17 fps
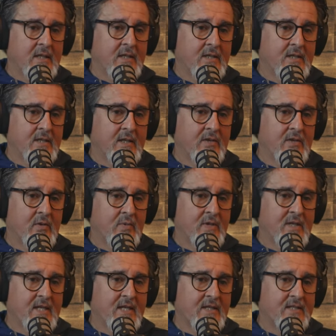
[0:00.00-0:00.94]
and uh,
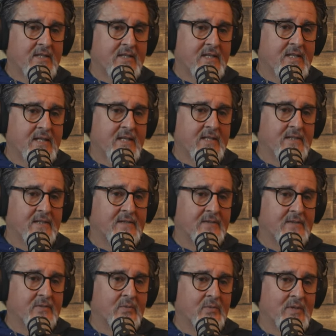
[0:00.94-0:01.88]
then we get the uh,
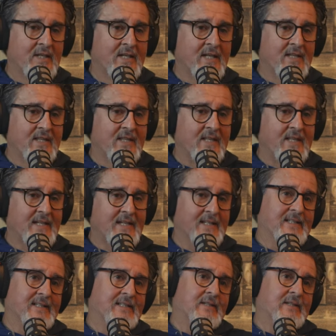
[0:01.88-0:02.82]
we get
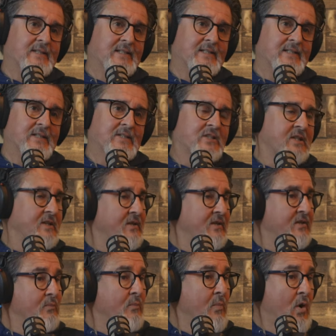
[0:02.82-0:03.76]
the, uh, the,
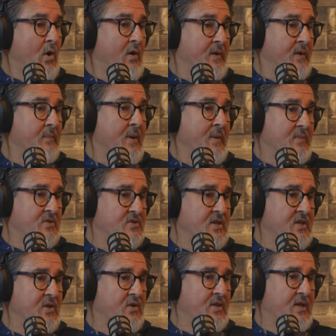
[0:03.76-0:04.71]
the ball hit by
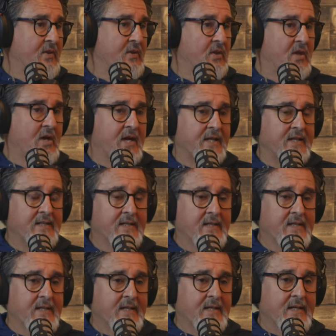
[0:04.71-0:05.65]
Brasinio down the line.
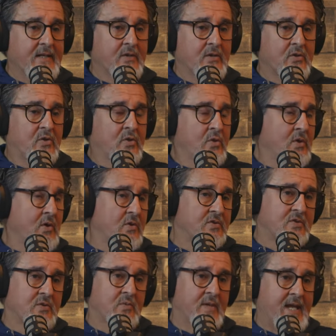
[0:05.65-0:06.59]

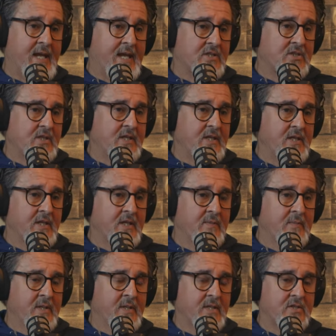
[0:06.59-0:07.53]
Kudos to Wenatchee and